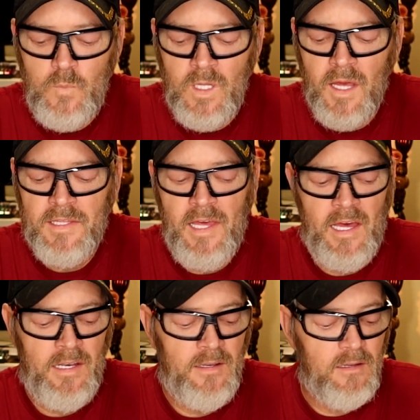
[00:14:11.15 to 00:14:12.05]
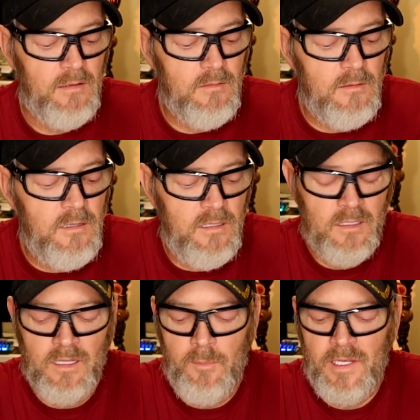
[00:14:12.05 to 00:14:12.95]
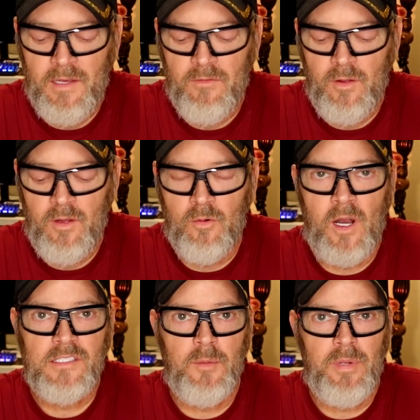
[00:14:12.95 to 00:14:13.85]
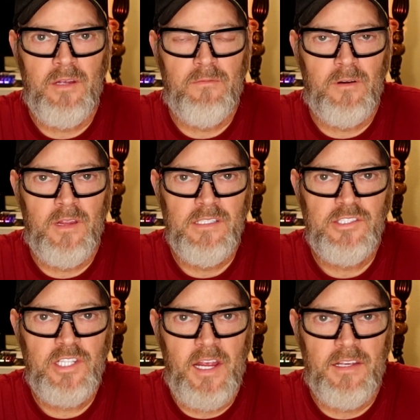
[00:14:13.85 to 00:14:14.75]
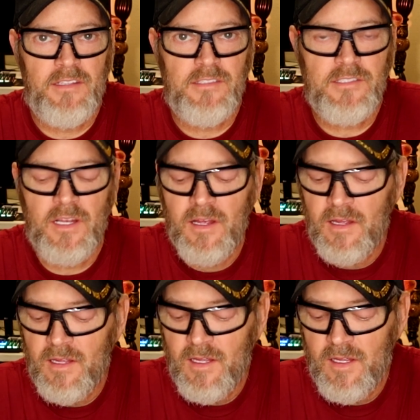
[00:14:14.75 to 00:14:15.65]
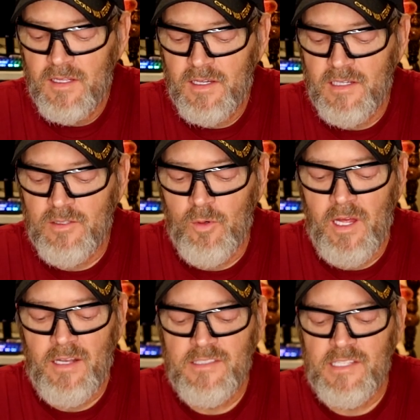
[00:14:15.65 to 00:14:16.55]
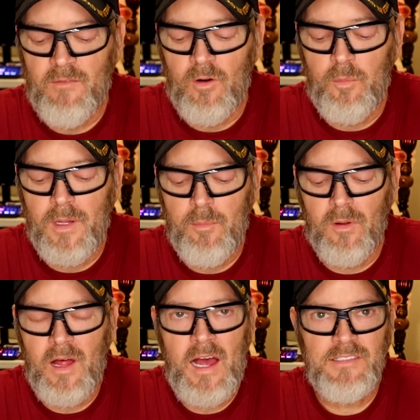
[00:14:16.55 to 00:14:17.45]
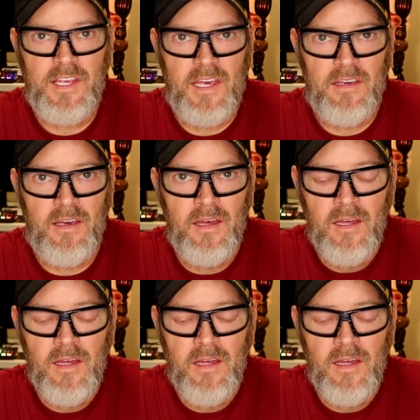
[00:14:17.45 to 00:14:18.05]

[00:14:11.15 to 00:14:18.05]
again, let me give you the recipe for these shakes, because we had several people asking.